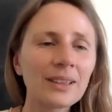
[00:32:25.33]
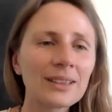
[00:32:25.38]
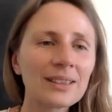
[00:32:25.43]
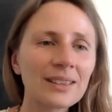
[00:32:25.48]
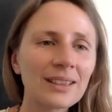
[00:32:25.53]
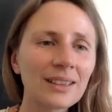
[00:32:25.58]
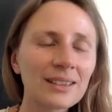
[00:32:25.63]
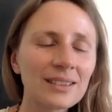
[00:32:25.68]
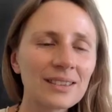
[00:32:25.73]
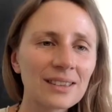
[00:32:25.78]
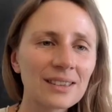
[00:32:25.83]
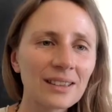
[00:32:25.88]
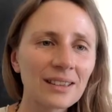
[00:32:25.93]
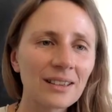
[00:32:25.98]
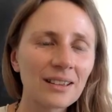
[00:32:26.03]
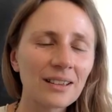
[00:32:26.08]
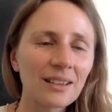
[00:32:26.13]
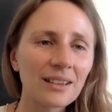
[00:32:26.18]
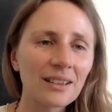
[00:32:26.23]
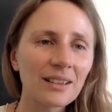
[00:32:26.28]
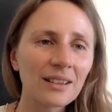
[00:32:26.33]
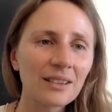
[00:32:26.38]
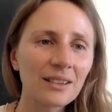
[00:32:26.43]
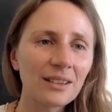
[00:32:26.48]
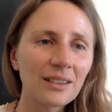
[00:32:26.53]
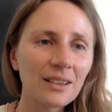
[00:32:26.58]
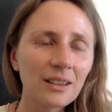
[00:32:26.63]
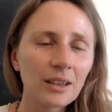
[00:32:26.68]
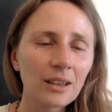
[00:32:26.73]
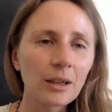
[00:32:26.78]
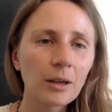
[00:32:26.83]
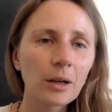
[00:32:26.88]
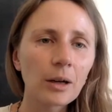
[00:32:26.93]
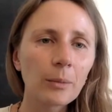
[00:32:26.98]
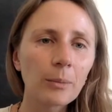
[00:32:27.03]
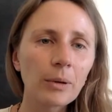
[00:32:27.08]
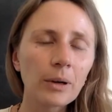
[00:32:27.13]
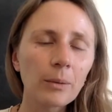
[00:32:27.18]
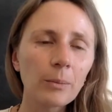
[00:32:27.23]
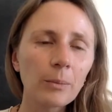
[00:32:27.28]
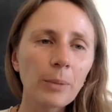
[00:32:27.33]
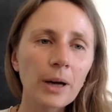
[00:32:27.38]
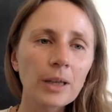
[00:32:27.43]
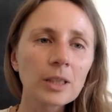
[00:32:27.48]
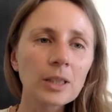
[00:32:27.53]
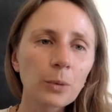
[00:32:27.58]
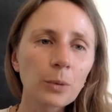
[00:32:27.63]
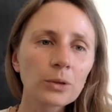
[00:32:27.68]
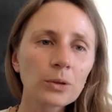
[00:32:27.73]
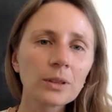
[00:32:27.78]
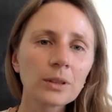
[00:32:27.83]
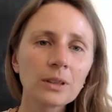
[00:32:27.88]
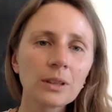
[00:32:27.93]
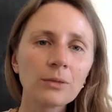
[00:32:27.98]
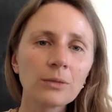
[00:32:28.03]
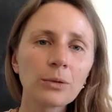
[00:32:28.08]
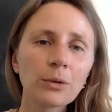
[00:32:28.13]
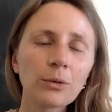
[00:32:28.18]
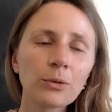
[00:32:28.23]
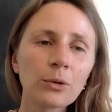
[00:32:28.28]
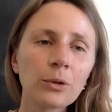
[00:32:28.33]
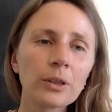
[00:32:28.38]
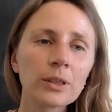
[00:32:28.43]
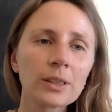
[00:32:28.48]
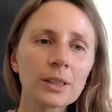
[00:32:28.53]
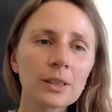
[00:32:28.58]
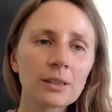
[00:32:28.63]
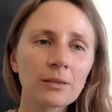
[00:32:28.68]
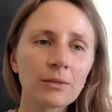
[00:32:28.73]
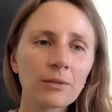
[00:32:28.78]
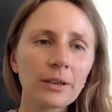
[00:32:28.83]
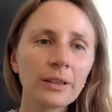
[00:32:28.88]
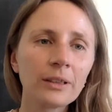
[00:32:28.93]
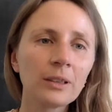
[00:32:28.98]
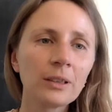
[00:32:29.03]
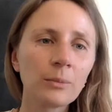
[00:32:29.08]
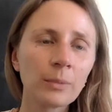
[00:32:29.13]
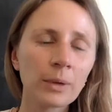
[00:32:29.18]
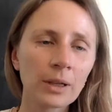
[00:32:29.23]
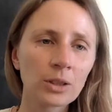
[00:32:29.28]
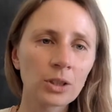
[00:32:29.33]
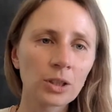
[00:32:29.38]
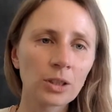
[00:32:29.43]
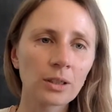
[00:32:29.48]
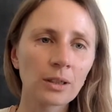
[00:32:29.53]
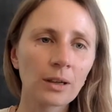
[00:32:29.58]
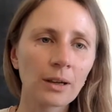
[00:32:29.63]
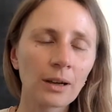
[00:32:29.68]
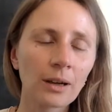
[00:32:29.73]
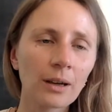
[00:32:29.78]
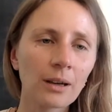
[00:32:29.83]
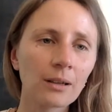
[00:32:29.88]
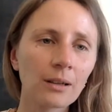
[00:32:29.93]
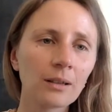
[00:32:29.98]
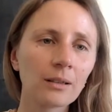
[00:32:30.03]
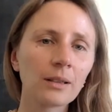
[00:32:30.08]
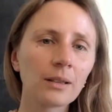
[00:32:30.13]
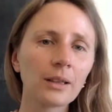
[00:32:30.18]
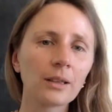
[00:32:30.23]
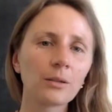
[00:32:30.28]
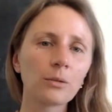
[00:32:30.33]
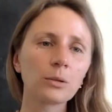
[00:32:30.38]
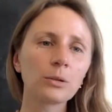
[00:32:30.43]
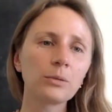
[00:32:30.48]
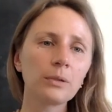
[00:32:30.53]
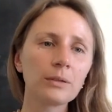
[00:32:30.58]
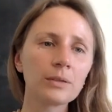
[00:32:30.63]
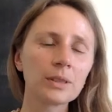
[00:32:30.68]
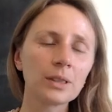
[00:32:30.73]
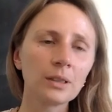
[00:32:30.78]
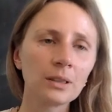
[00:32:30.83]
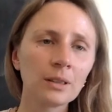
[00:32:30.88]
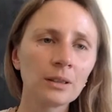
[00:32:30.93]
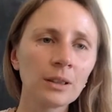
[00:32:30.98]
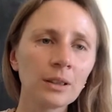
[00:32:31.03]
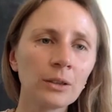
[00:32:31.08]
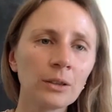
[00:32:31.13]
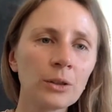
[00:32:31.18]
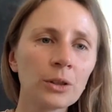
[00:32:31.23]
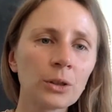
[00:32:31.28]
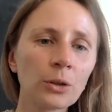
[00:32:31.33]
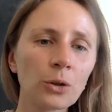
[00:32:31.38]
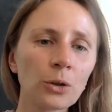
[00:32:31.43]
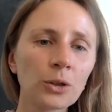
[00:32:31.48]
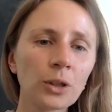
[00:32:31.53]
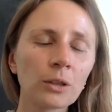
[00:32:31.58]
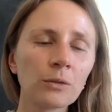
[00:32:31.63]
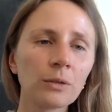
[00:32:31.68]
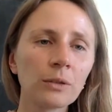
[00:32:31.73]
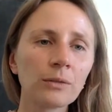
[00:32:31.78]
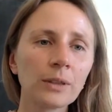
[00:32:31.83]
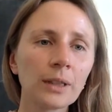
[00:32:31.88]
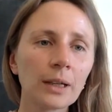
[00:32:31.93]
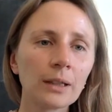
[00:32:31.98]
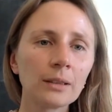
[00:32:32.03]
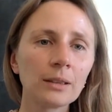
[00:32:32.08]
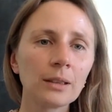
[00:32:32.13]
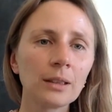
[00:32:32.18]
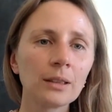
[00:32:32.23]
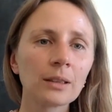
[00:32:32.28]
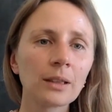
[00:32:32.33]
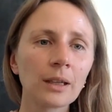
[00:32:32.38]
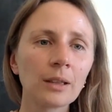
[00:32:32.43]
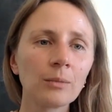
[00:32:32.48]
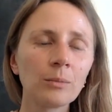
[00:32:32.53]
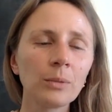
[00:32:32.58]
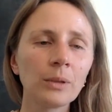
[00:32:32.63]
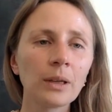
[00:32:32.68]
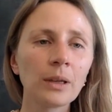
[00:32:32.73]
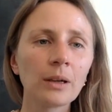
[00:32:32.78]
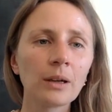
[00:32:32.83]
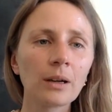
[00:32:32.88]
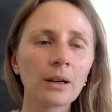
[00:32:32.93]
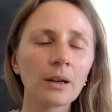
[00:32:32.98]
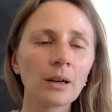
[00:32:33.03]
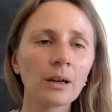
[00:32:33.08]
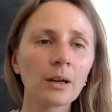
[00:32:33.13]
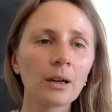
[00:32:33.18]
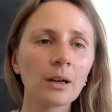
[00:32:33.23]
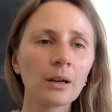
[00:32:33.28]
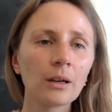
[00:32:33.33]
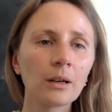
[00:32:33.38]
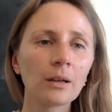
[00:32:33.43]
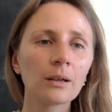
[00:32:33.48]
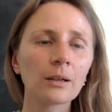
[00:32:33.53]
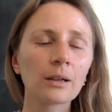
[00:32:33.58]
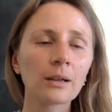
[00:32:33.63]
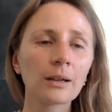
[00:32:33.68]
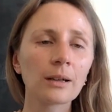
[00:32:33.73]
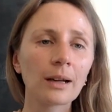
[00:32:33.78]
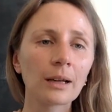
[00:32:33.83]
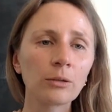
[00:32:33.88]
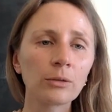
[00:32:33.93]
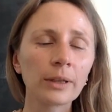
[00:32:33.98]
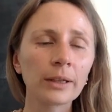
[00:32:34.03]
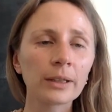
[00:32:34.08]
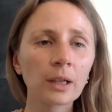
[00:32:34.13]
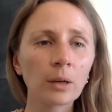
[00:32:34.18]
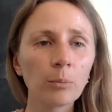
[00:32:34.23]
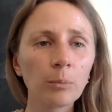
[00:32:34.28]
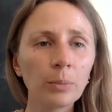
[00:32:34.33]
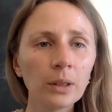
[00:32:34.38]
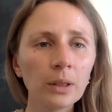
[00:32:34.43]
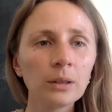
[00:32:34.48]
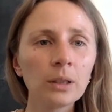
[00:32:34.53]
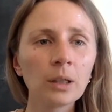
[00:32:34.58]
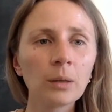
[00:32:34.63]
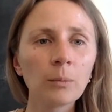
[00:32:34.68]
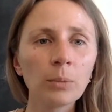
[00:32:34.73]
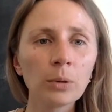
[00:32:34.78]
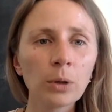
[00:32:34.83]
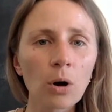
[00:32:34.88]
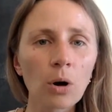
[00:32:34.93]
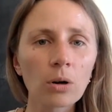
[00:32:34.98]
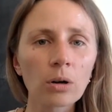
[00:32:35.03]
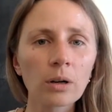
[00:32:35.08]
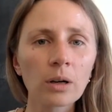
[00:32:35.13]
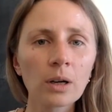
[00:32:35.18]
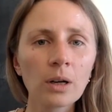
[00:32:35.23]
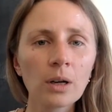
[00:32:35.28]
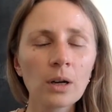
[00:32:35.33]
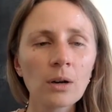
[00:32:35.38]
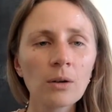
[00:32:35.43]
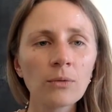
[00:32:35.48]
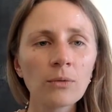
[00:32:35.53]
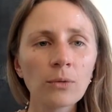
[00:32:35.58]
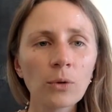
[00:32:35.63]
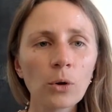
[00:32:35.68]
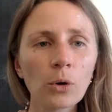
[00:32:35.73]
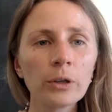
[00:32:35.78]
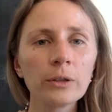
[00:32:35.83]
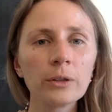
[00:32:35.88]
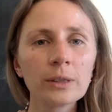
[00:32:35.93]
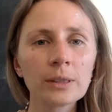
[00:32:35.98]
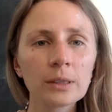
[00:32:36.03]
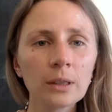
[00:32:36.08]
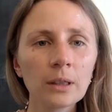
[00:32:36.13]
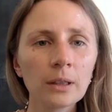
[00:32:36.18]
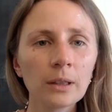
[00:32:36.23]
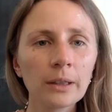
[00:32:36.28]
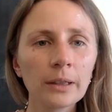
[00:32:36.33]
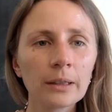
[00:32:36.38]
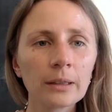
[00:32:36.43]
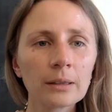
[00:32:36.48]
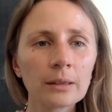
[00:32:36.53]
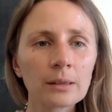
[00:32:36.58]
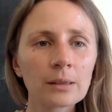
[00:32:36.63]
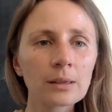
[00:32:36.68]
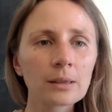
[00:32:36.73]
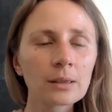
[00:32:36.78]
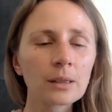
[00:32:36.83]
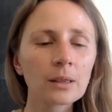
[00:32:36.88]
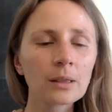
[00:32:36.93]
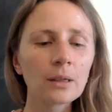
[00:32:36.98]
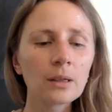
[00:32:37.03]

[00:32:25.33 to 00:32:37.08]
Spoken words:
Yes, that's the past positive. Of course, is very much like what we've seen in the research that we've done. It can be a kind of like a building block for resilience,